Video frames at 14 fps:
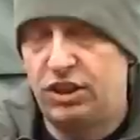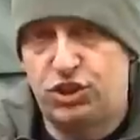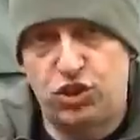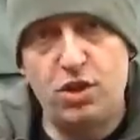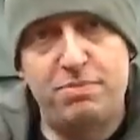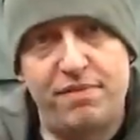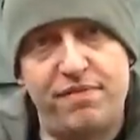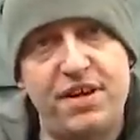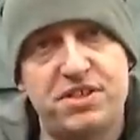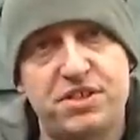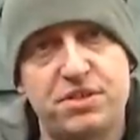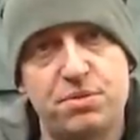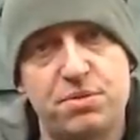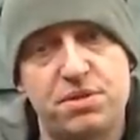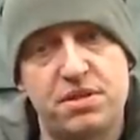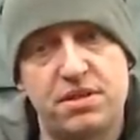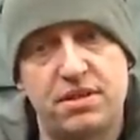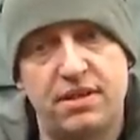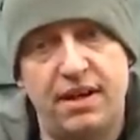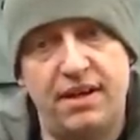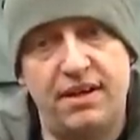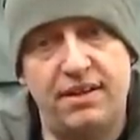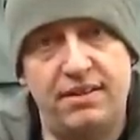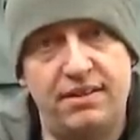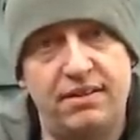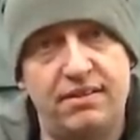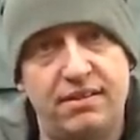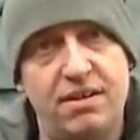true professionals,
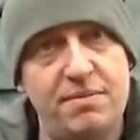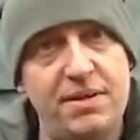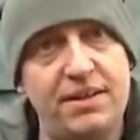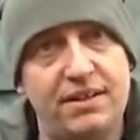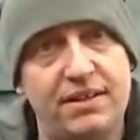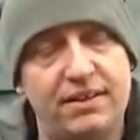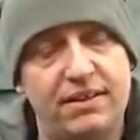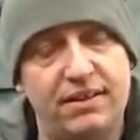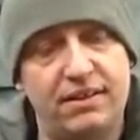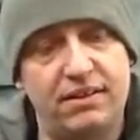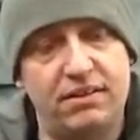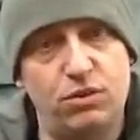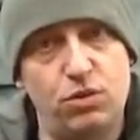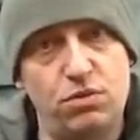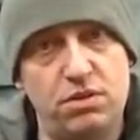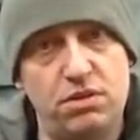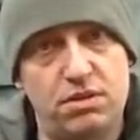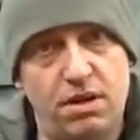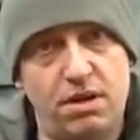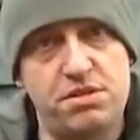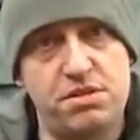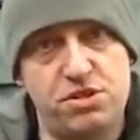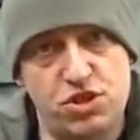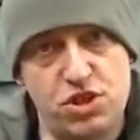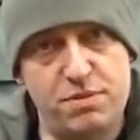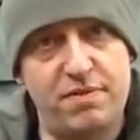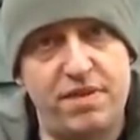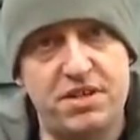and I mean it. You guys are
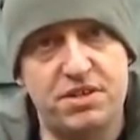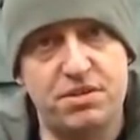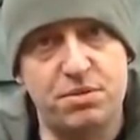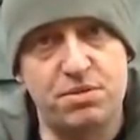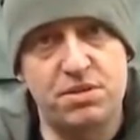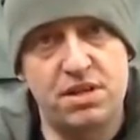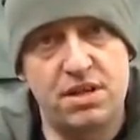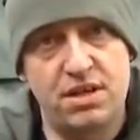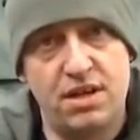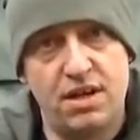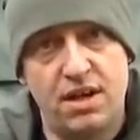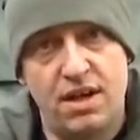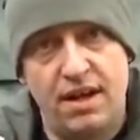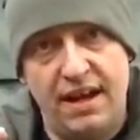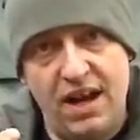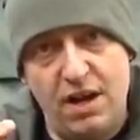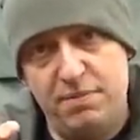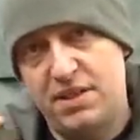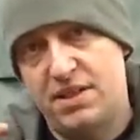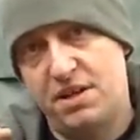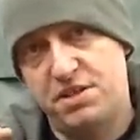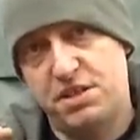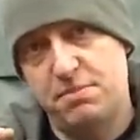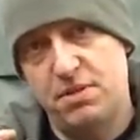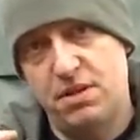true professionals. LB Custom